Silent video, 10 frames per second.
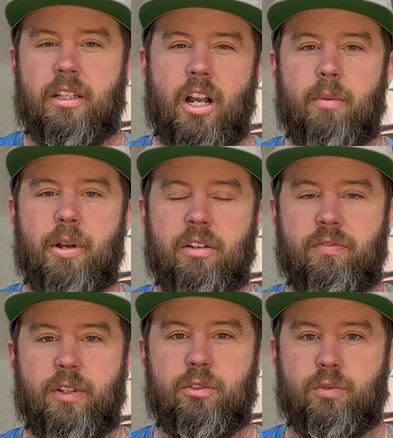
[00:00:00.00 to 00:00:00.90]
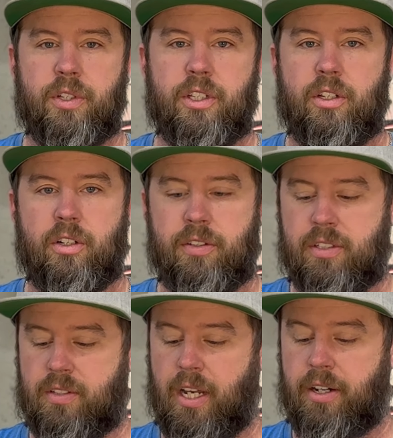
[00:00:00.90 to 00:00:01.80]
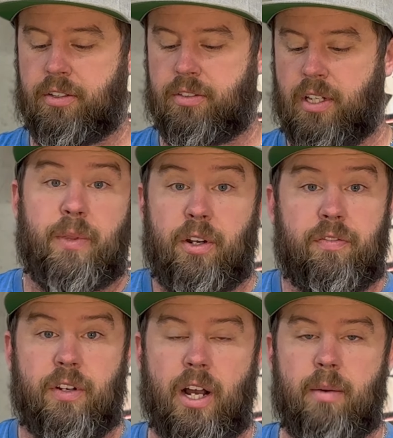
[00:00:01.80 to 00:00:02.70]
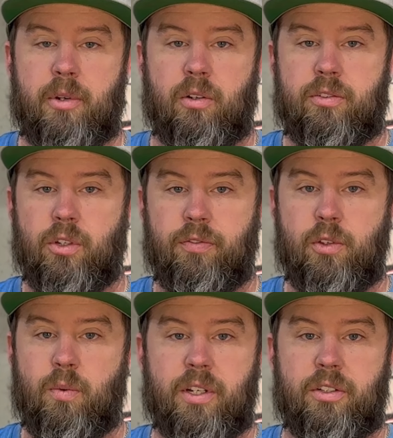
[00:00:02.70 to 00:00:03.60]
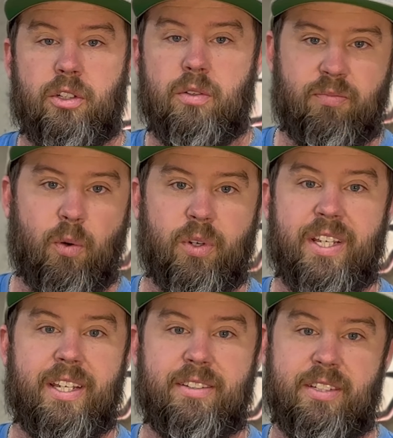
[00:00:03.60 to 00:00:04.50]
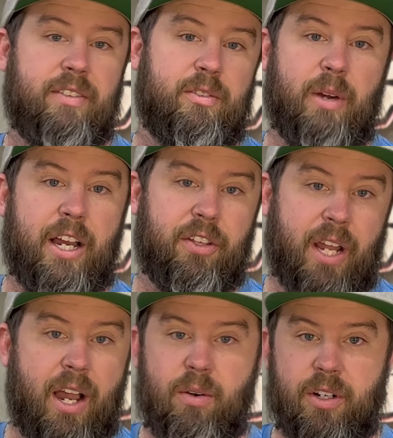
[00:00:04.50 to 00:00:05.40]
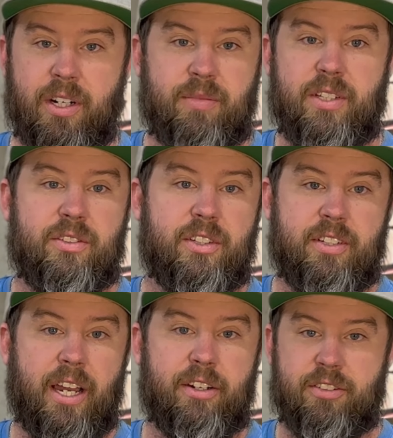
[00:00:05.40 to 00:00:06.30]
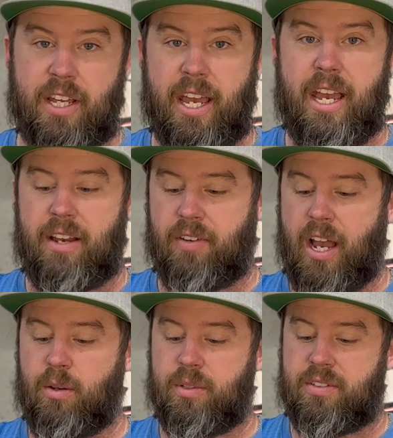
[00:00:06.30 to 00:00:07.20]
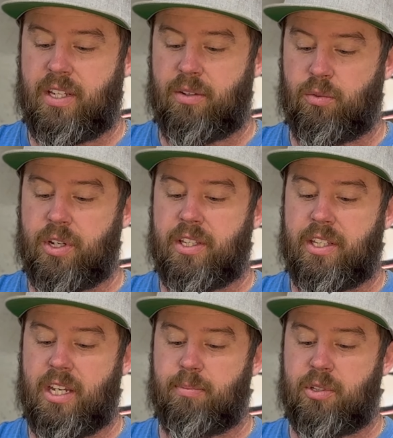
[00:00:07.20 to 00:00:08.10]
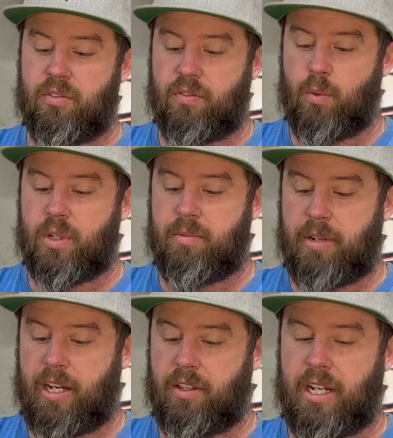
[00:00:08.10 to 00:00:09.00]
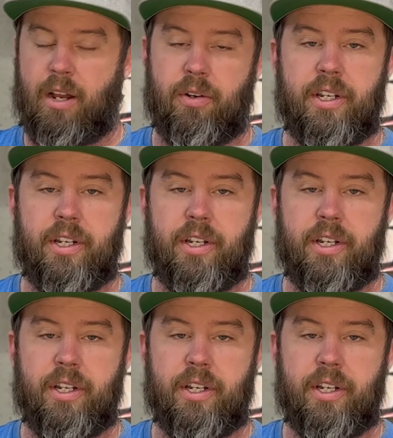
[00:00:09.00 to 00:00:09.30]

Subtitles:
The compound feels really good on these tires. They're phenomenal. So if you want to do a 47 mile an hour, these are the tires to have. I would say really up to 40 mile an hour.